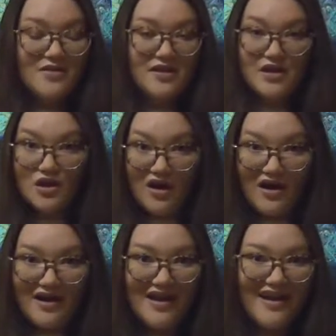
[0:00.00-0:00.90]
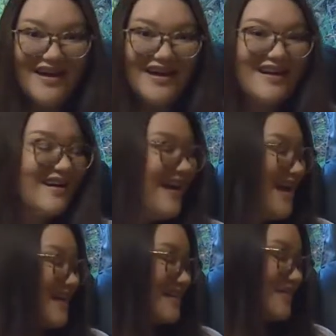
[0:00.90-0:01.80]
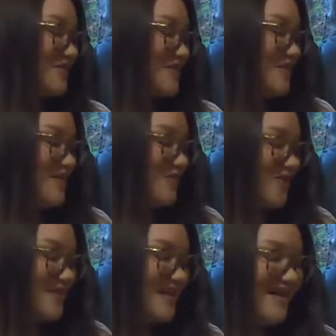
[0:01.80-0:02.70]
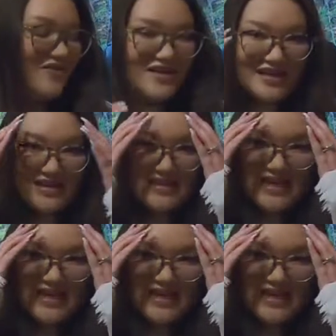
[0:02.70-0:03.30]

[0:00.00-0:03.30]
Thank God, because that would just be the worst thing ever to get a